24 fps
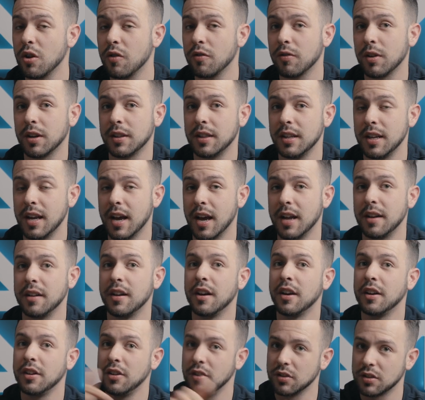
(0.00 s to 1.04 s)
over at the end,
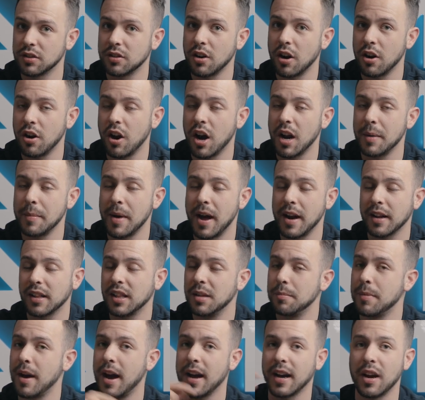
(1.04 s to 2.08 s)
you'll start
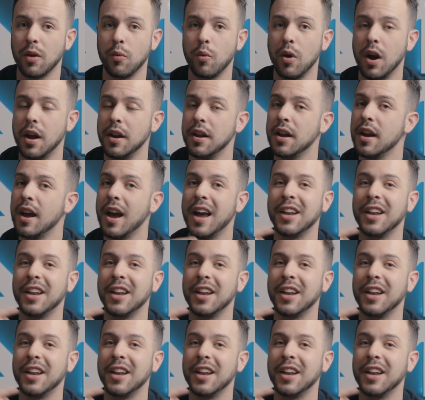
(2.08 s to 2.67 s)
automatically back at one,